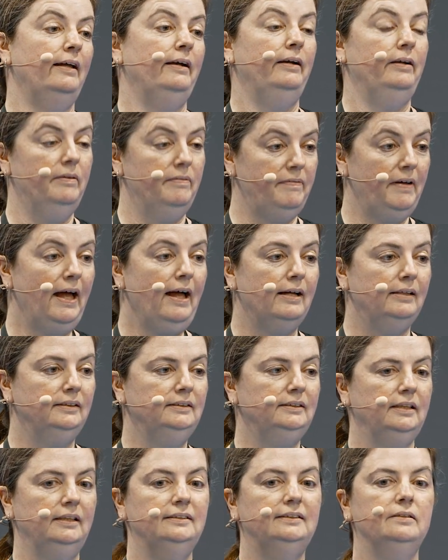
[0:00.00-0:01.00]
and an
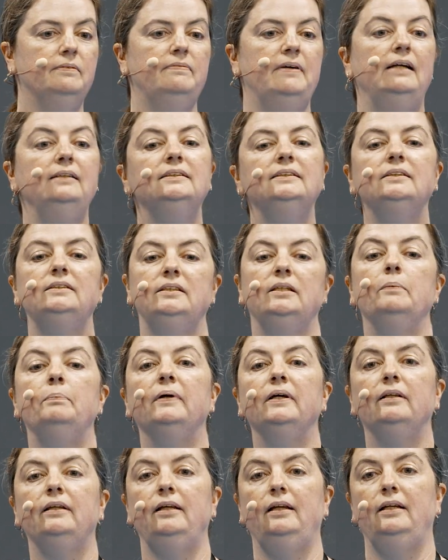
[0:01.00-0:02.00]
event is events
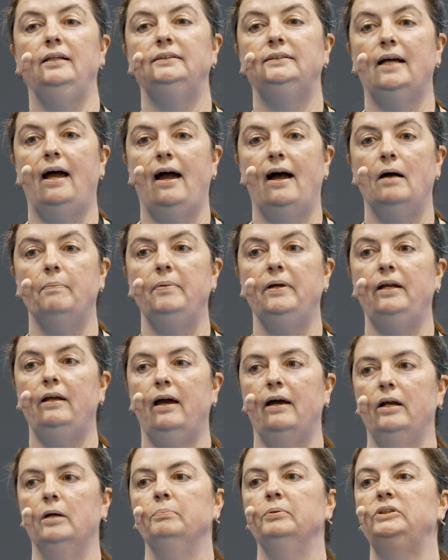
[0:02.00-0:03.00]
typically need to happen
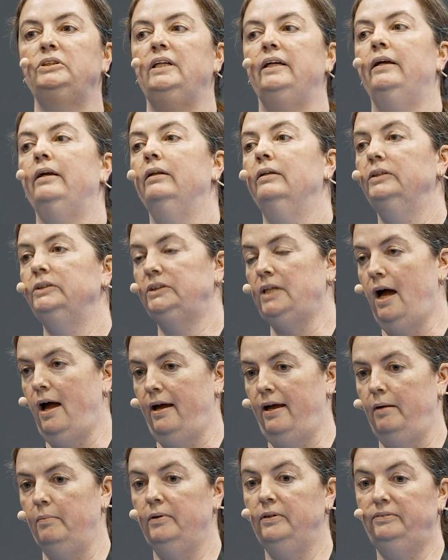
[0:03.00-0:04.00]
at a particular
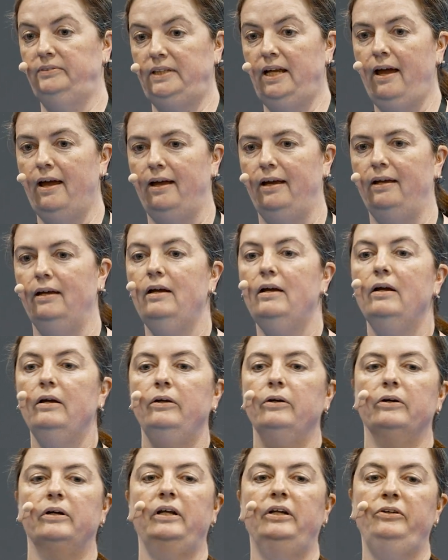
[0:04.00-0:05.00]
time of day.
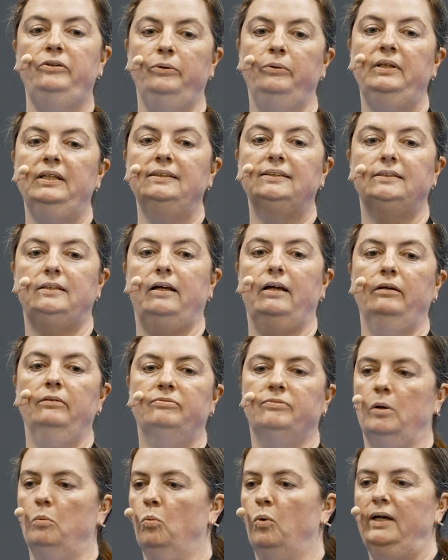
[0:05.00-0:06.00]
You're going to do this thing
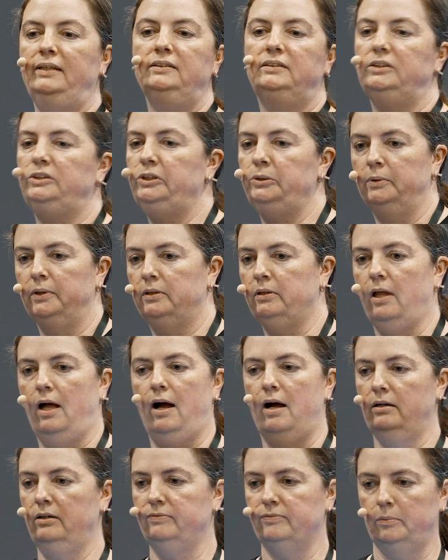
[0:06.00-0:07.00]
from one to two
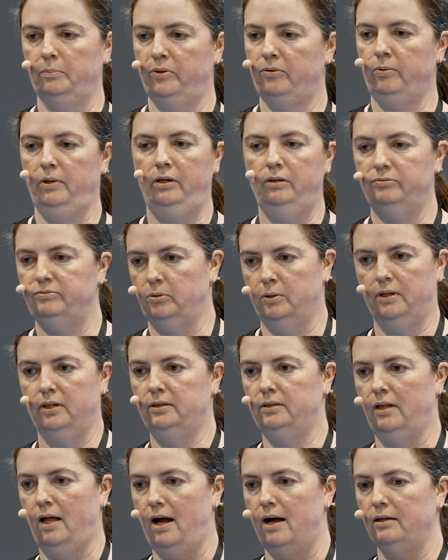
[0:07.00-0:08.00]
o'clock, from three to four
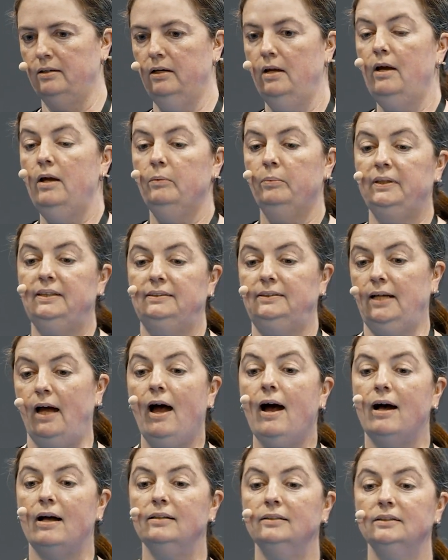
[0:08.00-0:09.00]
o'clock. With a
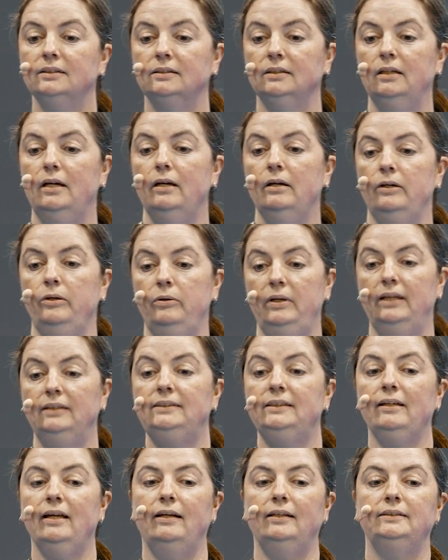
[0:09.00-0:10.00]
task, you need
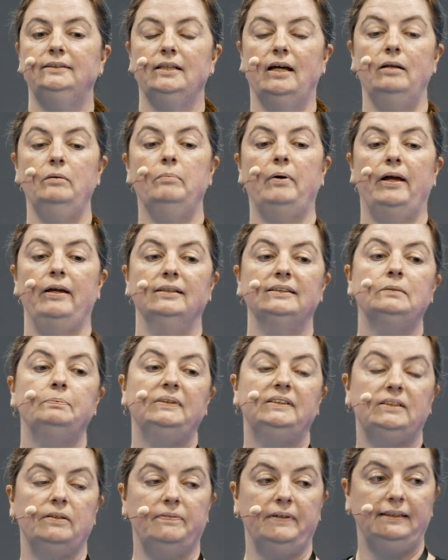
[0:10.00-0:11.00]
to get it done by a
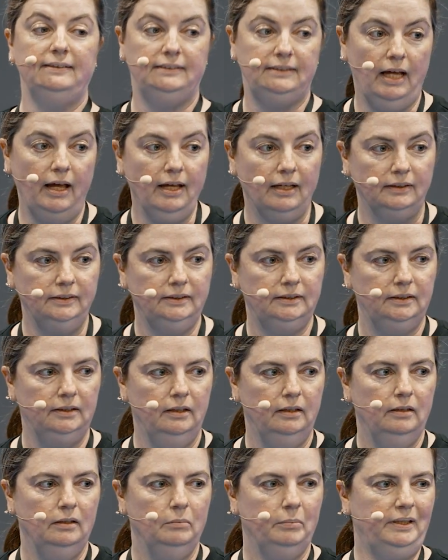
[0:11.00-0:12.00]
specific date,
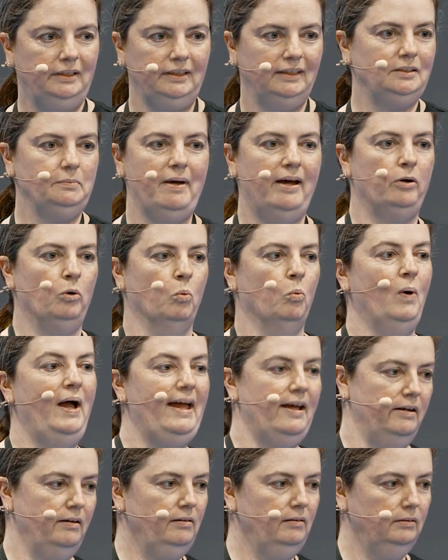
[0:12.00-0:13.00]
but it doesn't matter
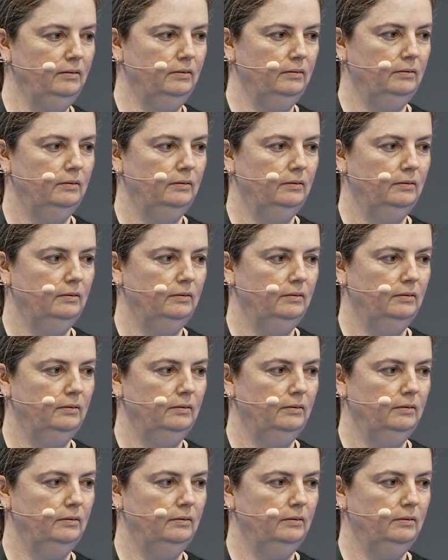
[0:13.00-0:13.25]
when,